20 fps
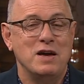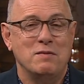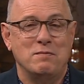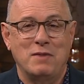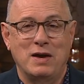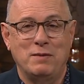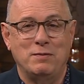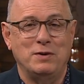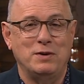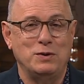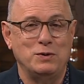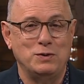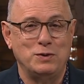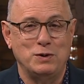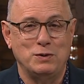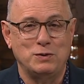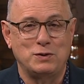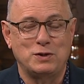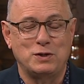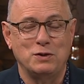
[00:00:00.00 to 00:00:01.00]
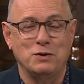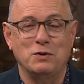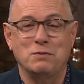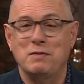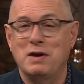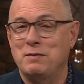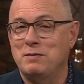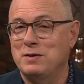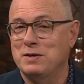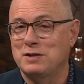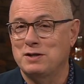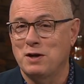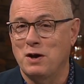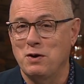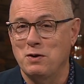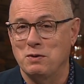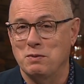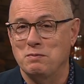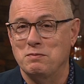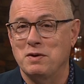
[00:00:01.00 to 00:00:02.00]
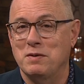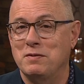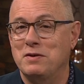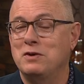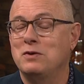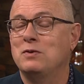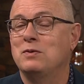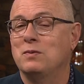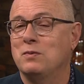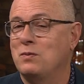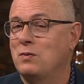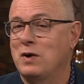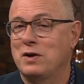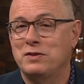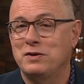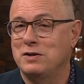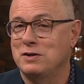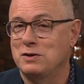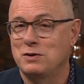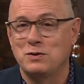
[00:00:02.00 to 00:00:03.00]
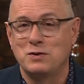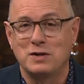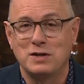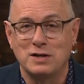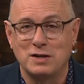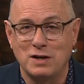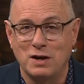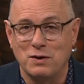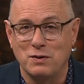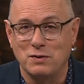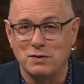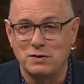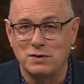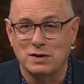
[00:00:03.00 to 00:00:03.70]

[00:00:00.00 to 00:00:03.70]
Maybe you do too, maybe you don't, but you, whether you do or you don't,